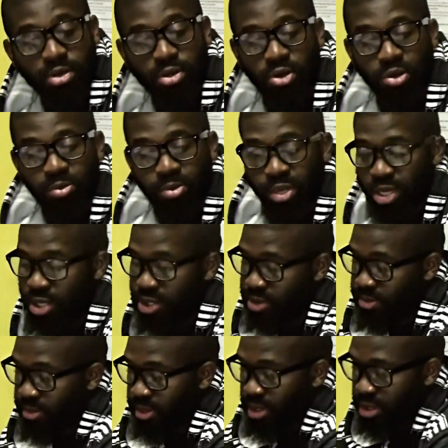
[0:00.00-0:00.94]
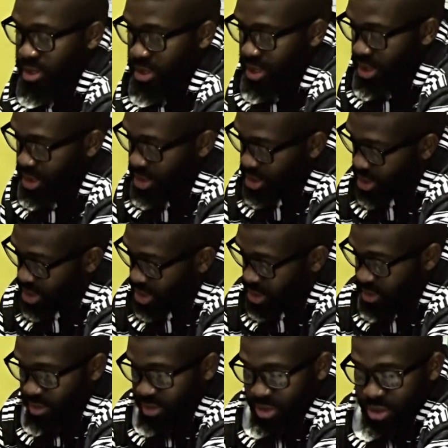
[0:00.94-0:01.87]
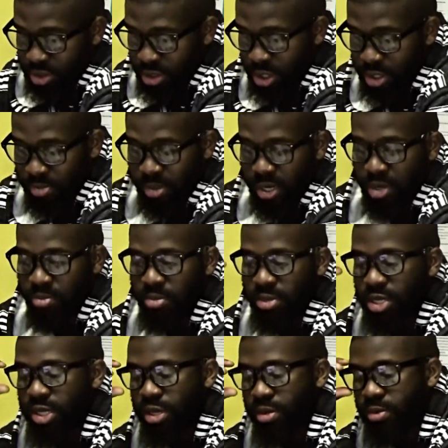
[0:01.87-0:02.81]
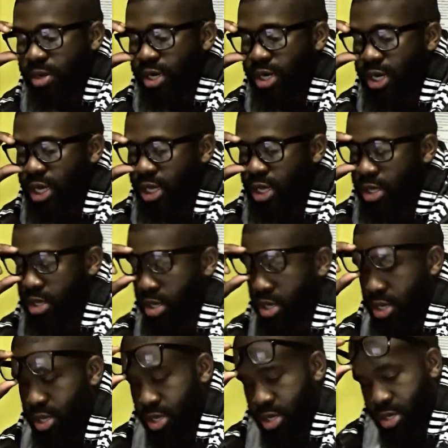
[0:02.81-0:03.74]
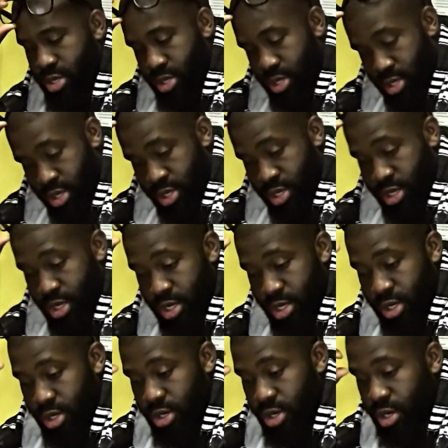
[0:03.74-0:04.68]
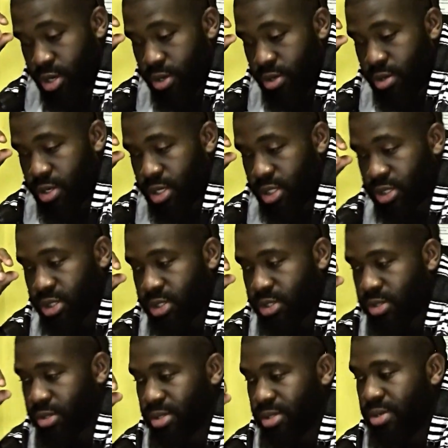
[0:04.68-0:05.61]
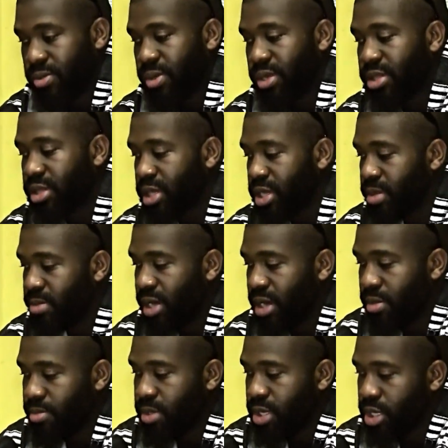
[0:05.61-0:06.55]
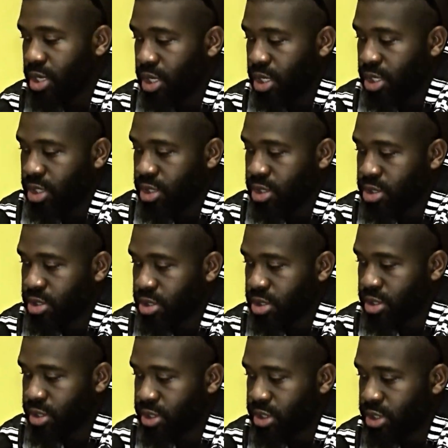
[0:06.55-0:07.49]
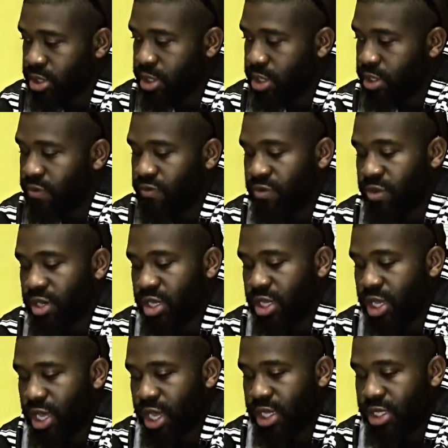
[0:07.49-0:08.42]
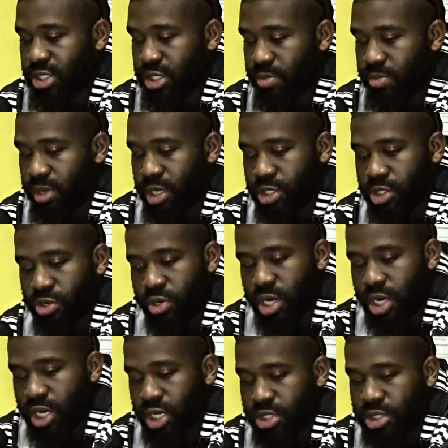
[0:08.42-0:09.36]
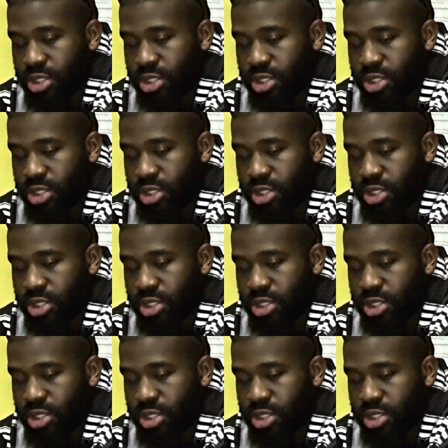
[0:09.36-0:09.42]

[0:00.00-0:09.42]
the whole PSP thing earlier. You was talking about Meek and whatnot, and uh, you know, it's the one thing about Meek is the city really has to make sure that they